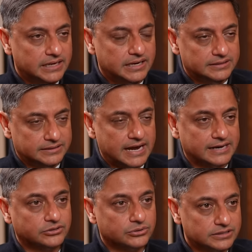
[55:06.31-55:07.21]
uh, they
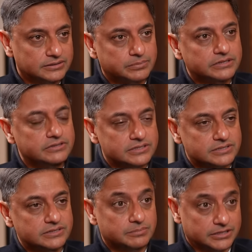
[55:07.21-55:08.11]
had grown in the
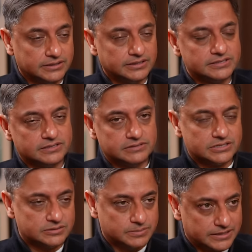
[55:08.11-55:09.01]
previous year particularly
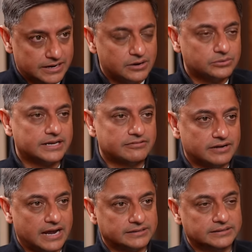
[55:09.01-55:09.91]
services but now they are
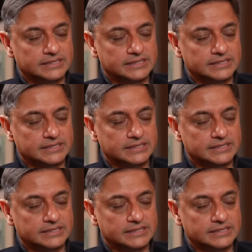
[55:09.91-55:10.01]
flat